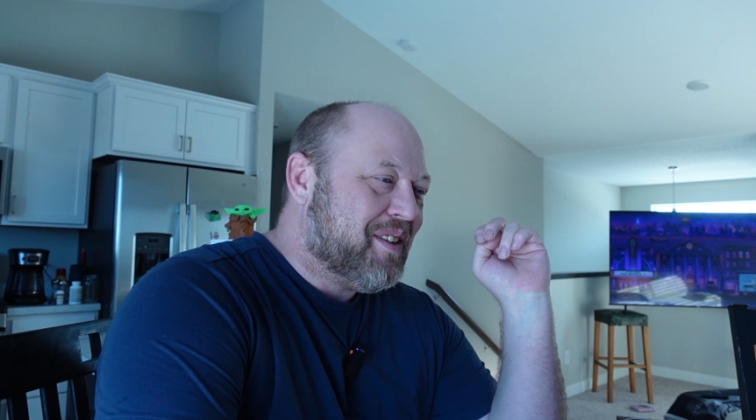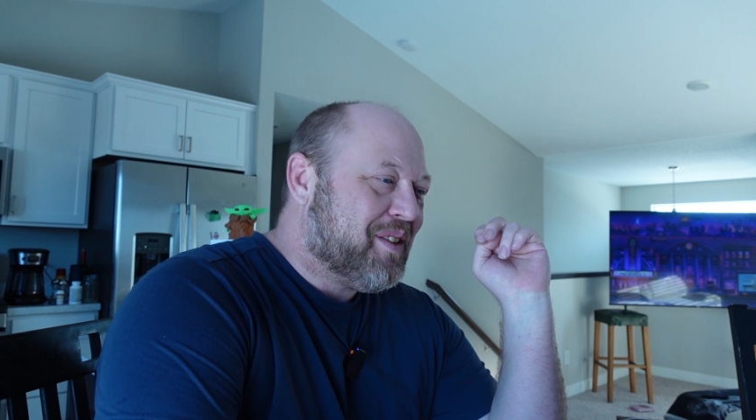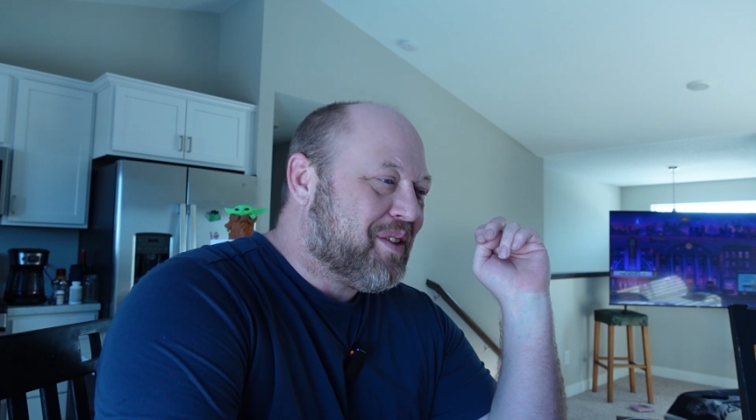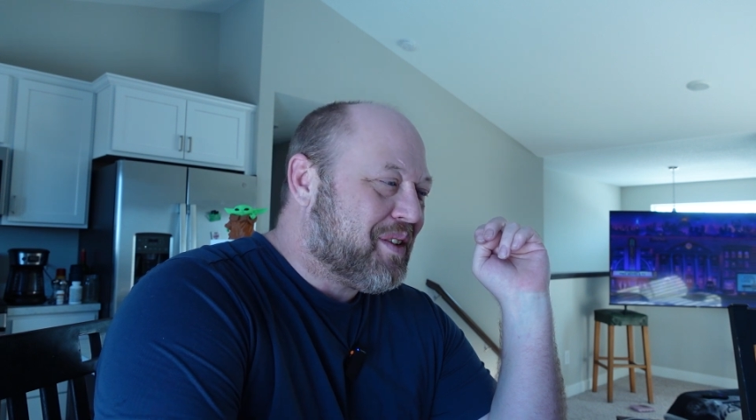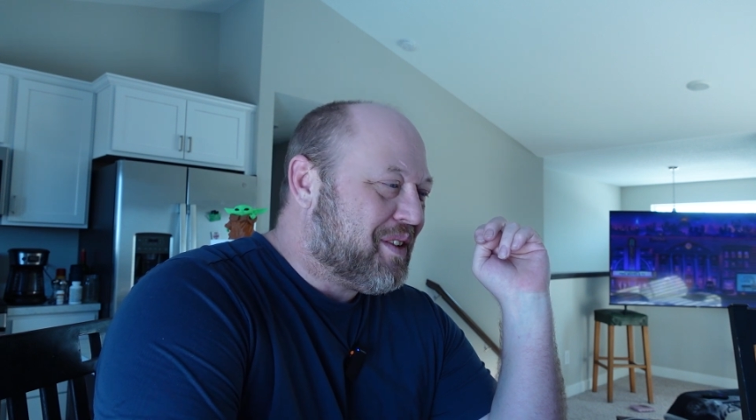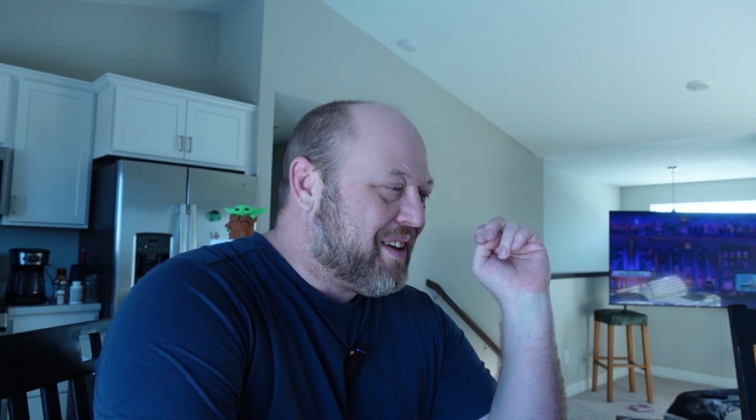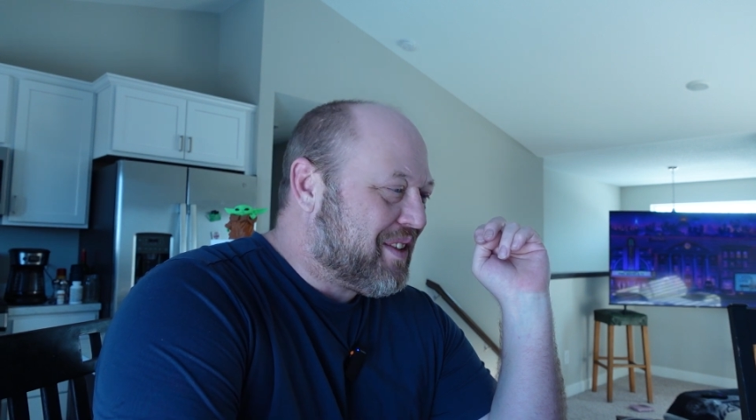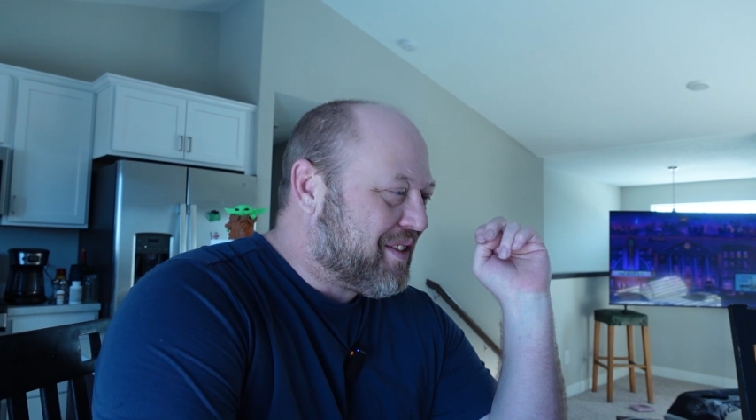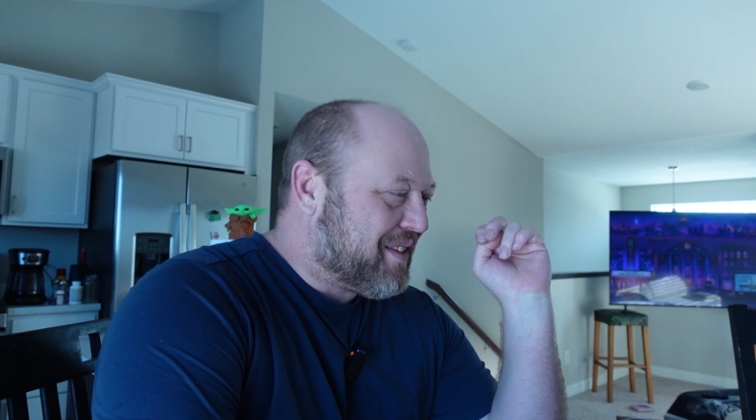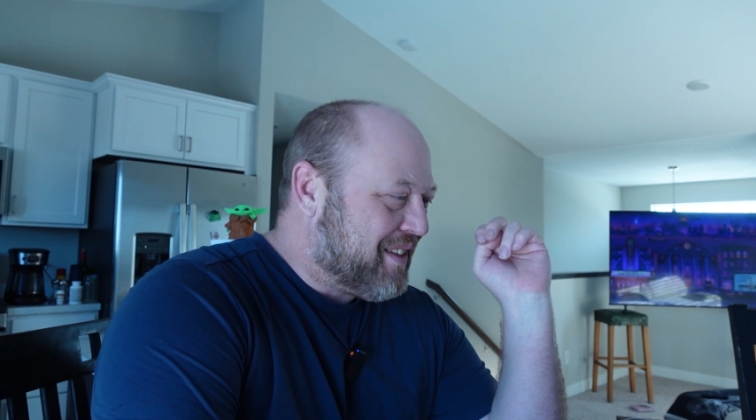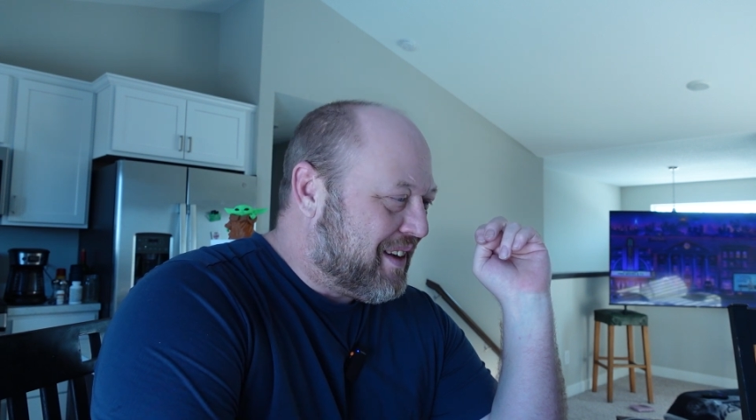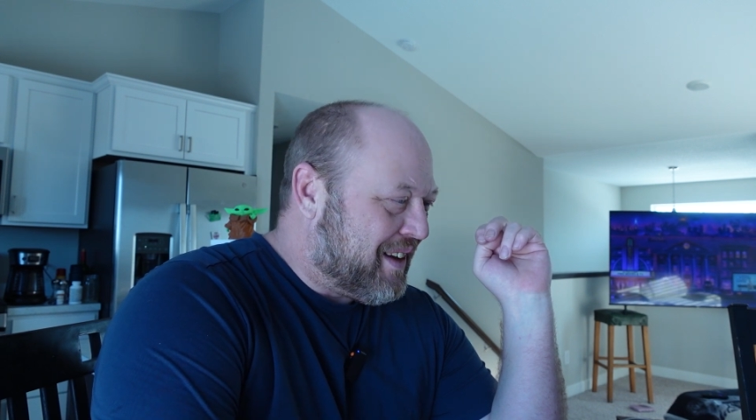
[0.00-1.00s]
So
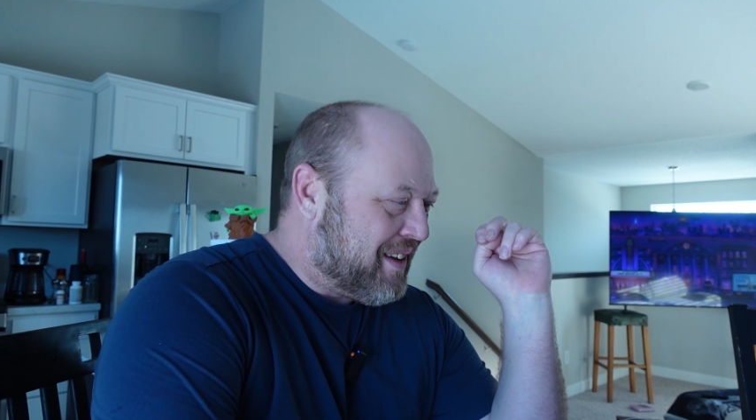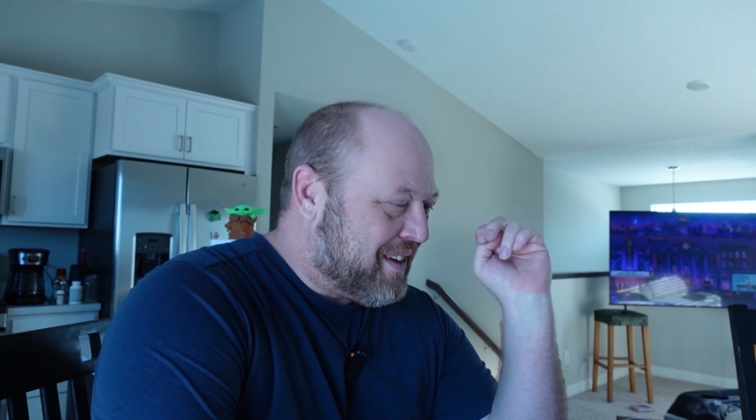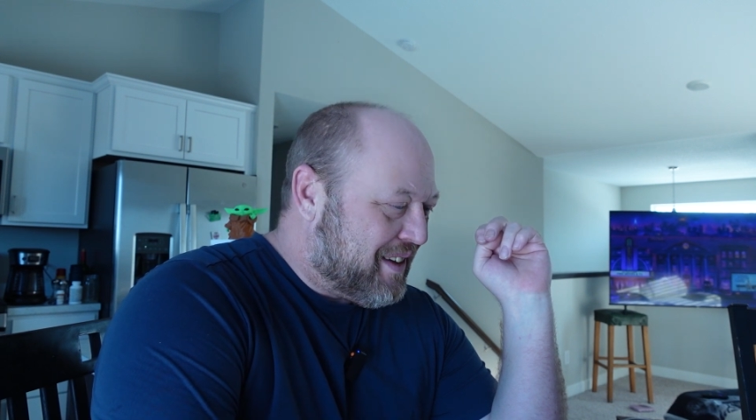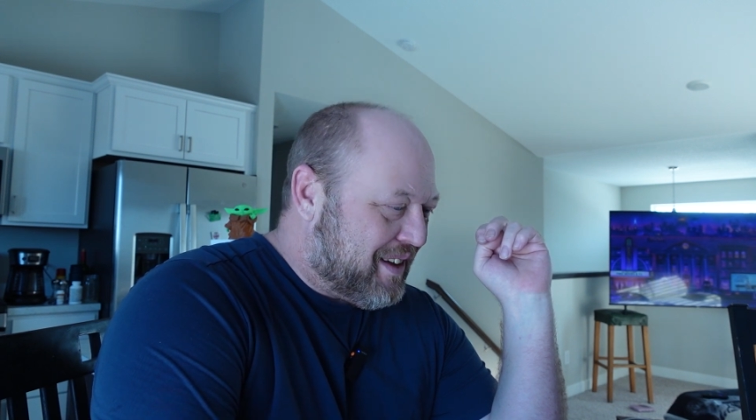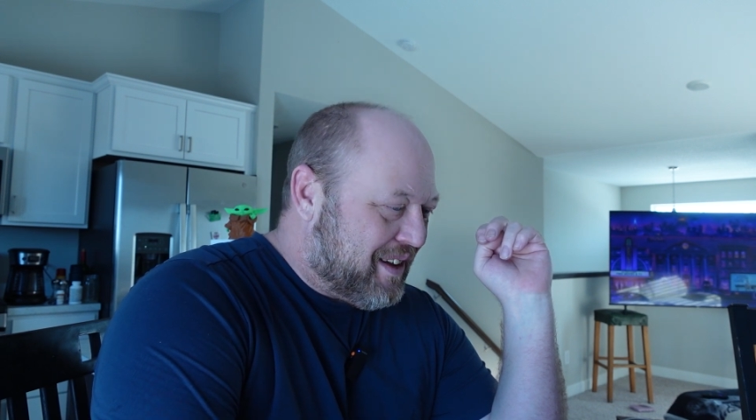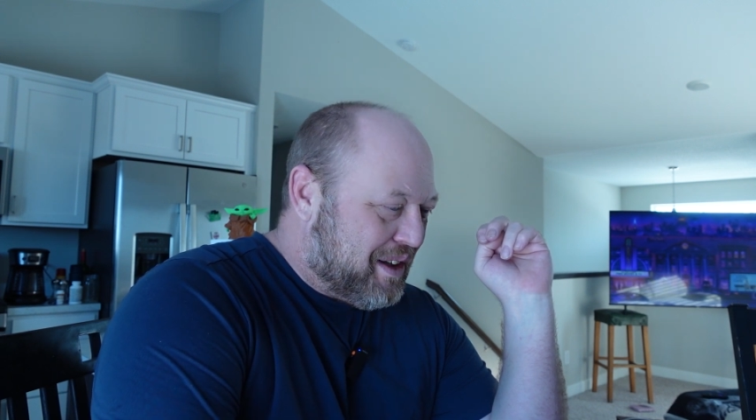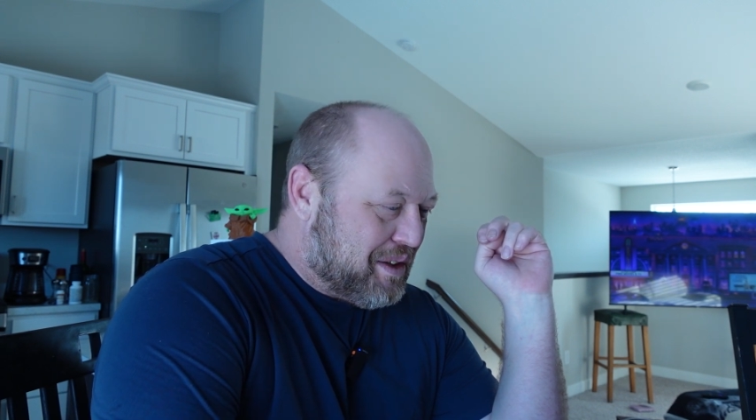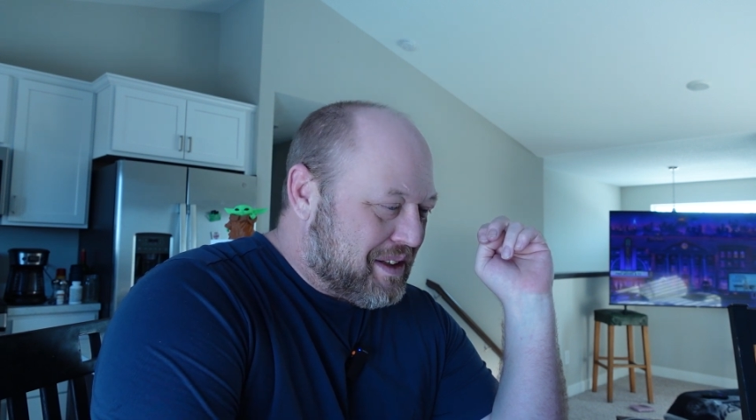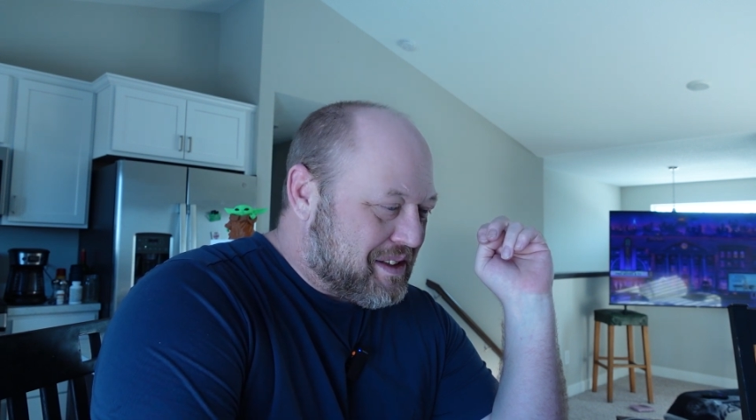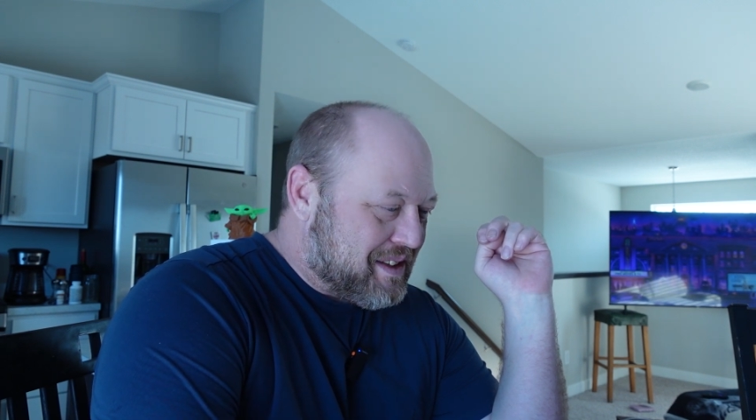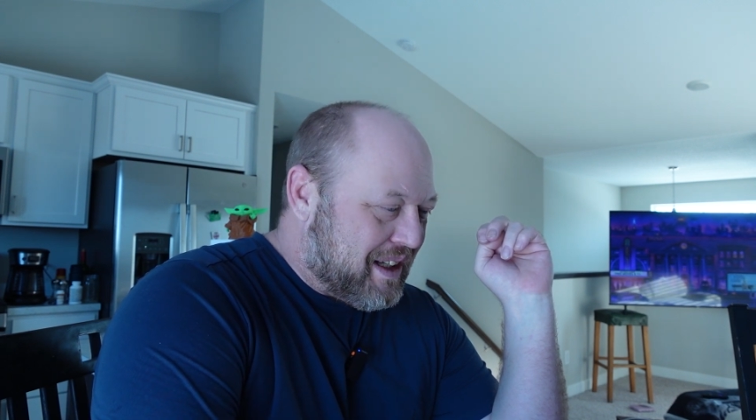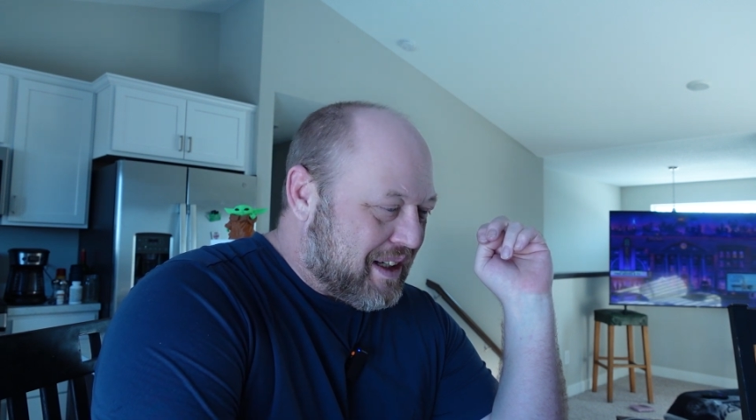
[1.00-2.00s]
let's
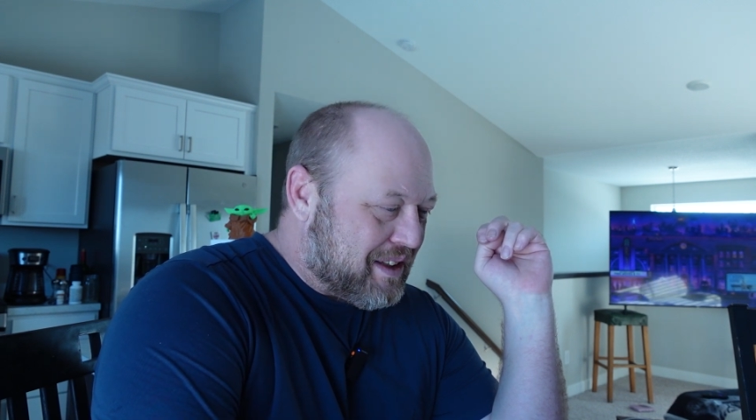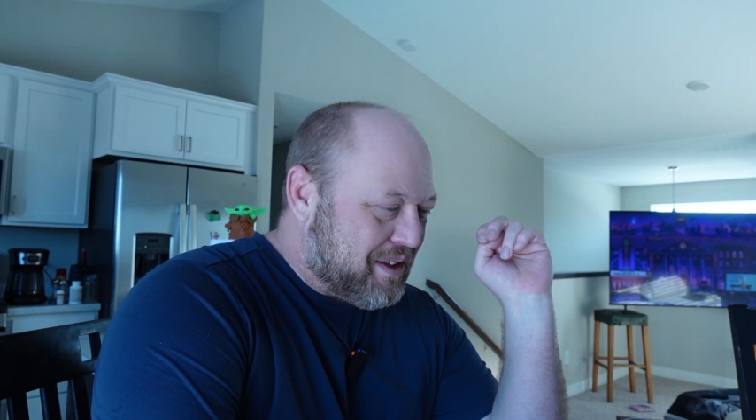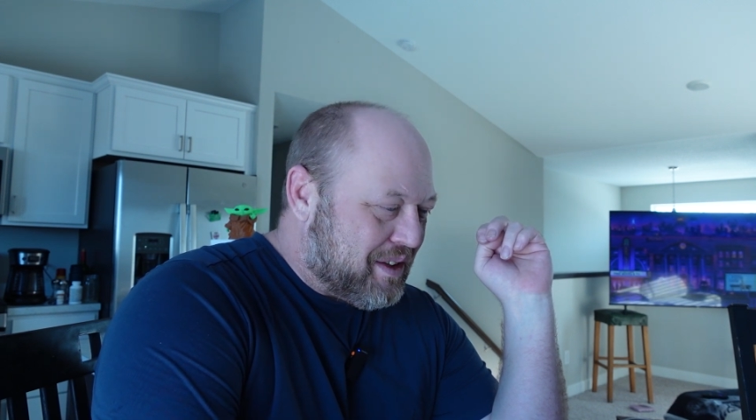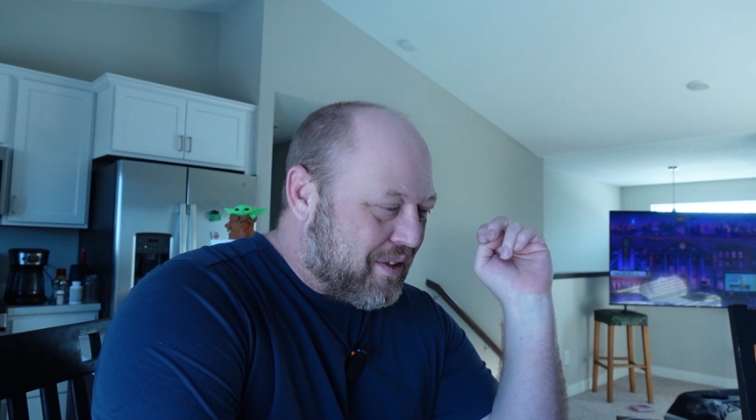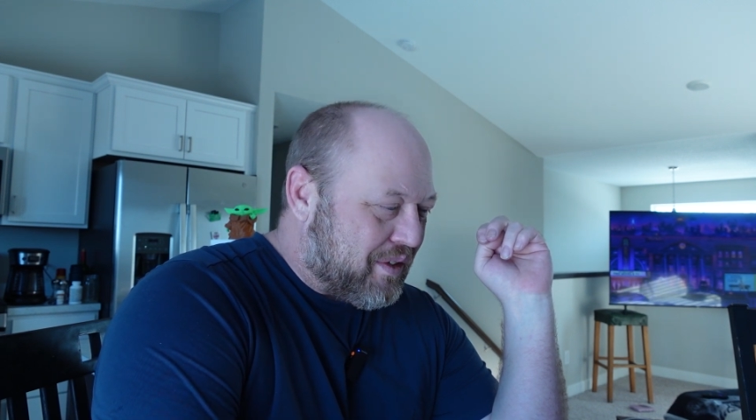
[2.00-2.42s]
take a look.